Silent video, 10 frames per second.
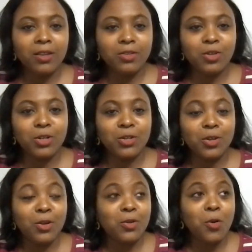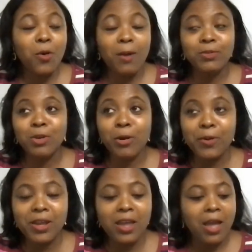So the doctor, oh, I'm
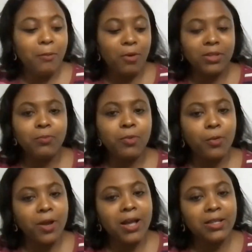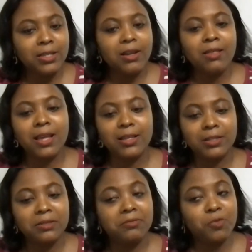sorry, but the, but we can see now that
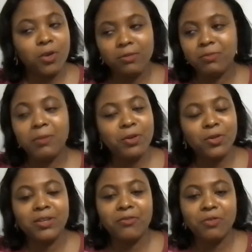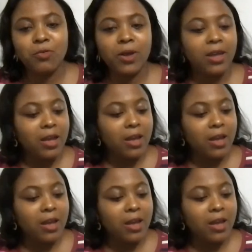in well, maybe not everywhere.